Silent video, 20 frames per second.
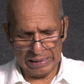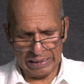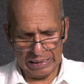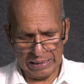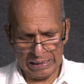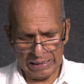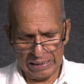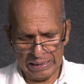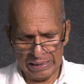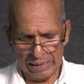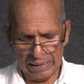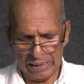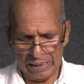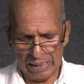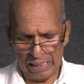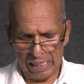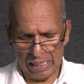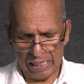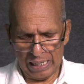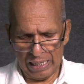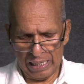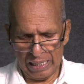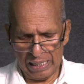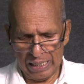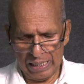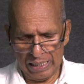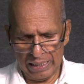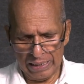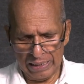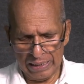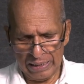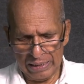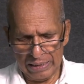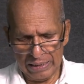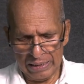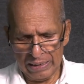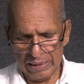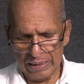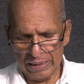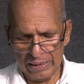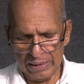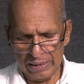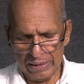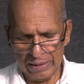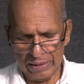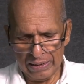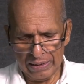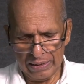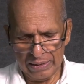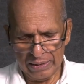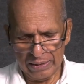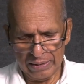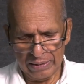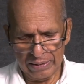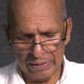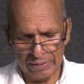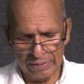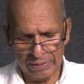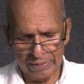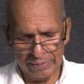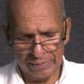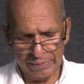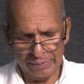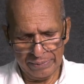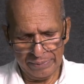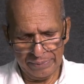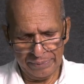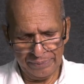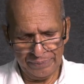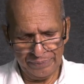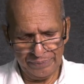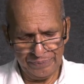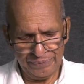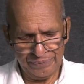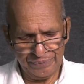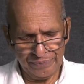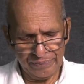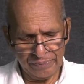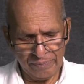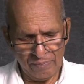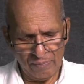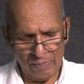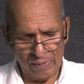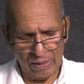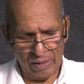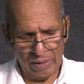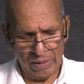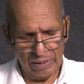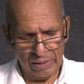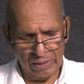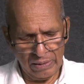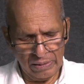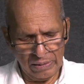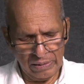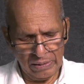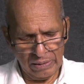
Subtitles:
No one is speaking in this clip.